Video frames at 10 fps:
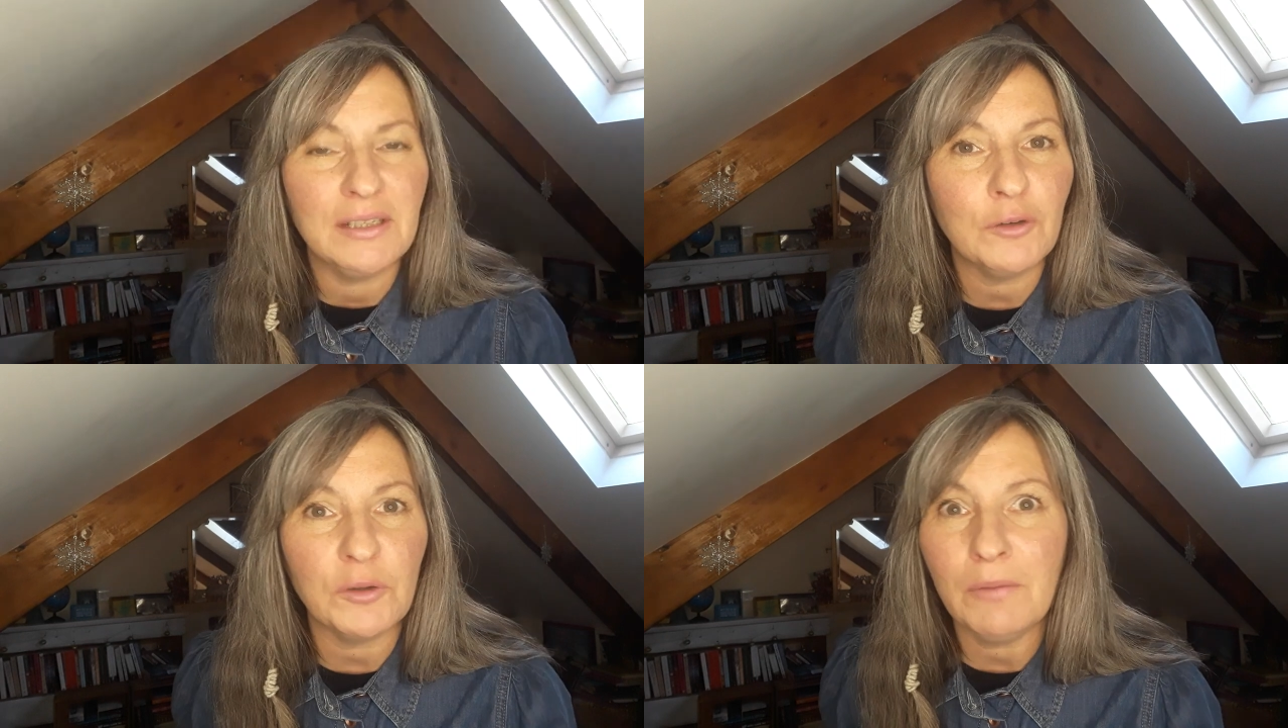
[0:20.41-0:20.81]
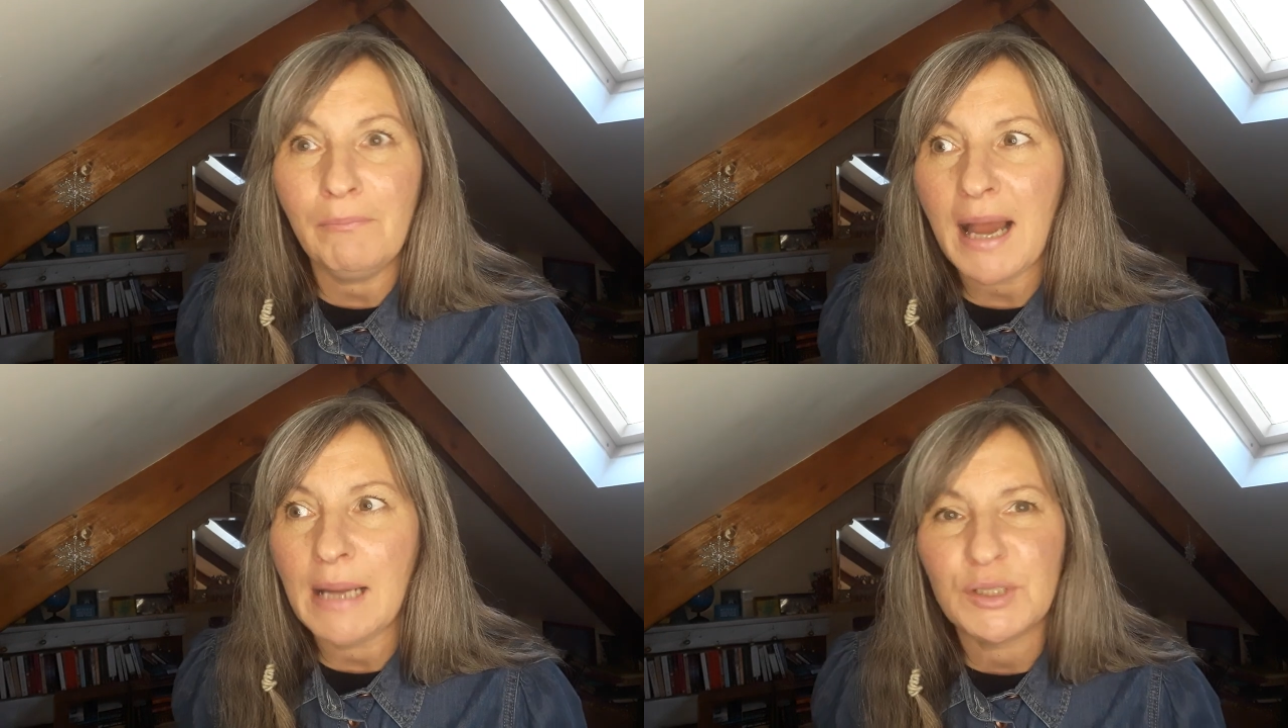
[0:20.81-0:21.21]
You've got your
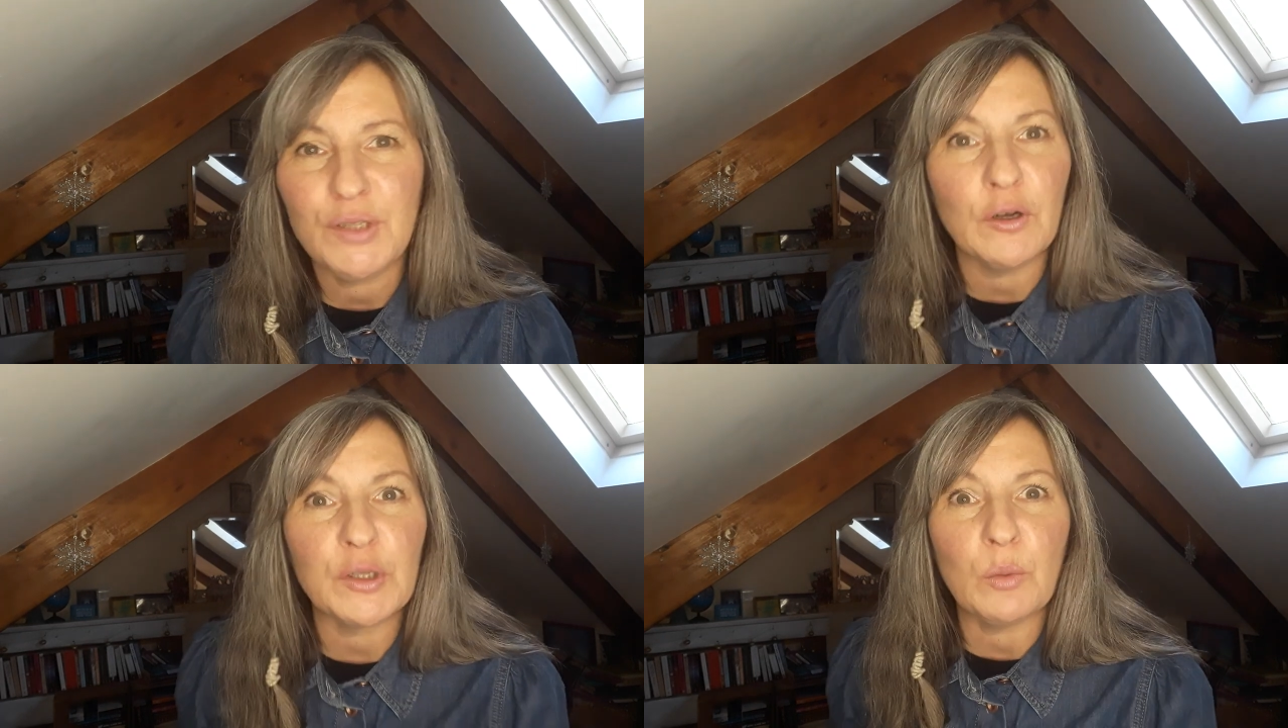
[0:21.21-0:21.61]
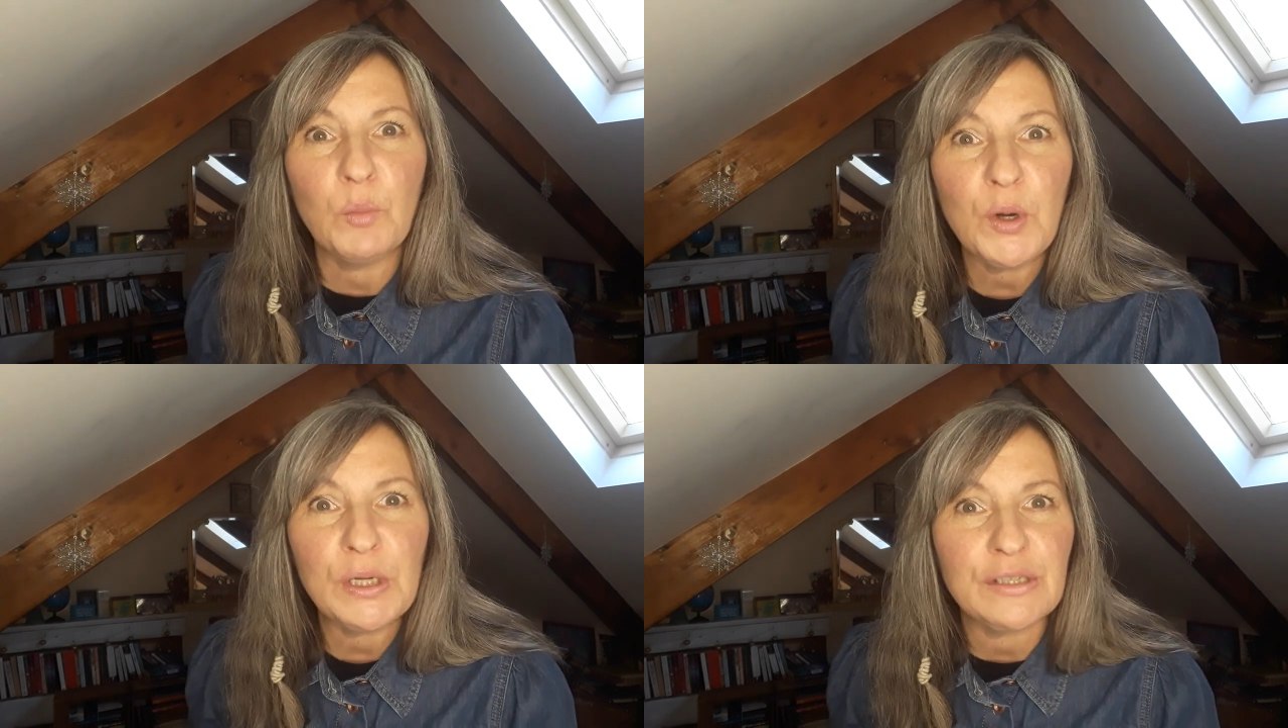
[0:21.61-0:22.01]
maps, you've got your
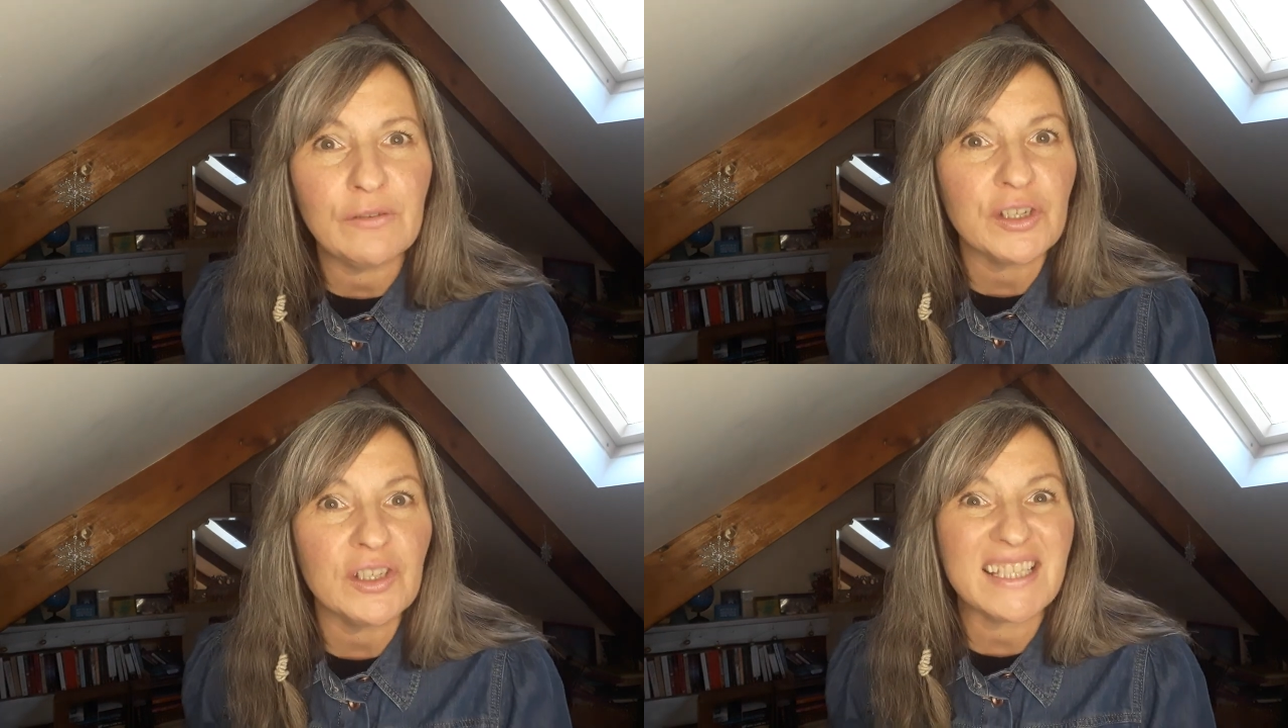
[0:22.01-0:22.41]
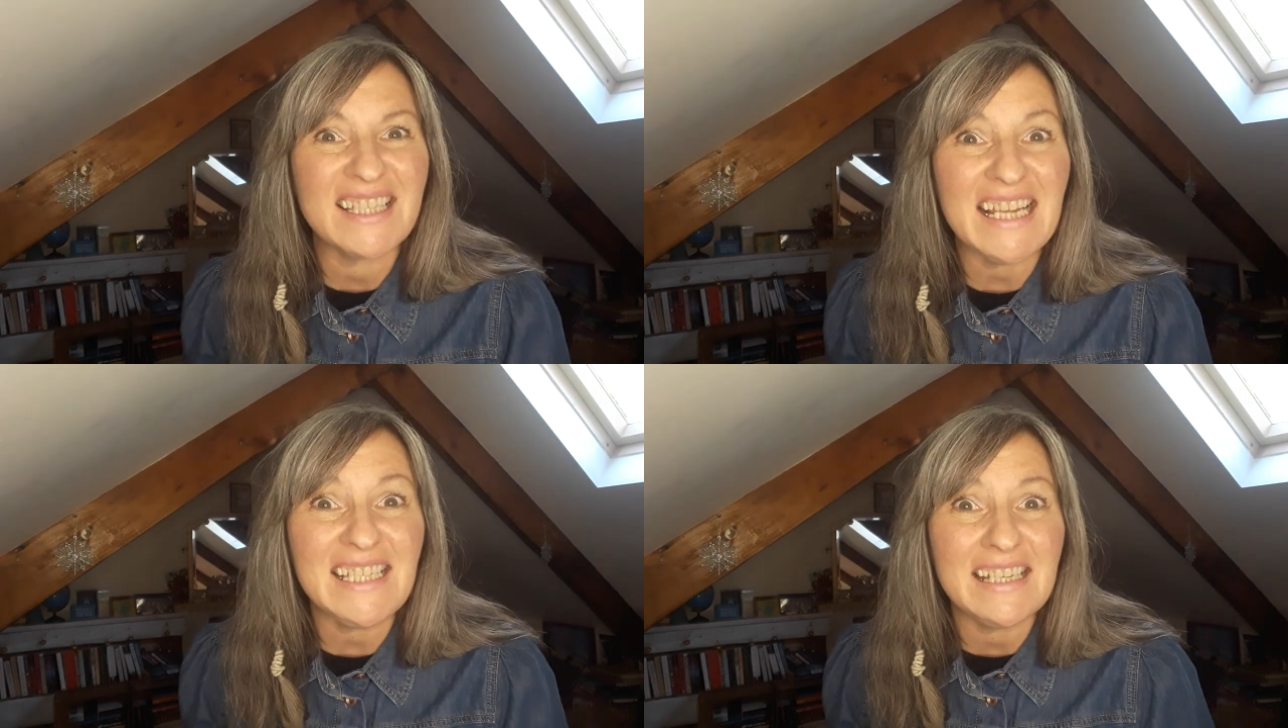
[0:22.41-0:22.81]
words, you've got your
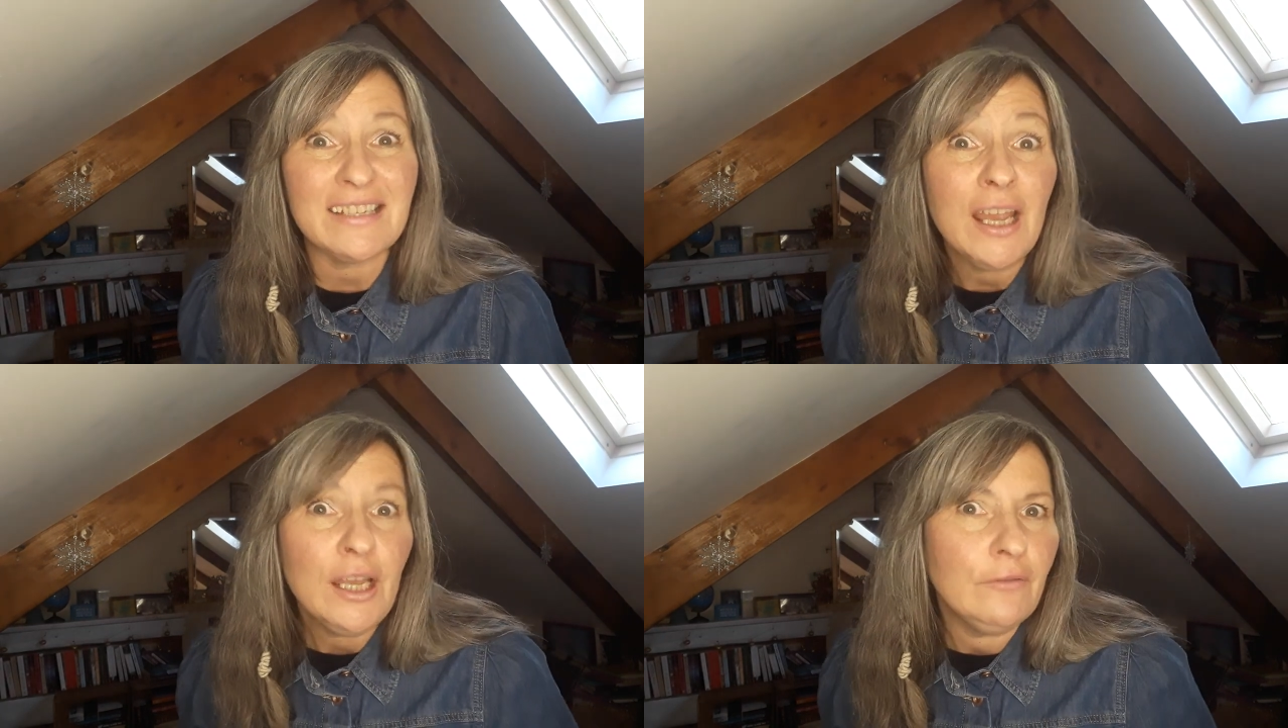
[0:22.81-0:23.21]
senses,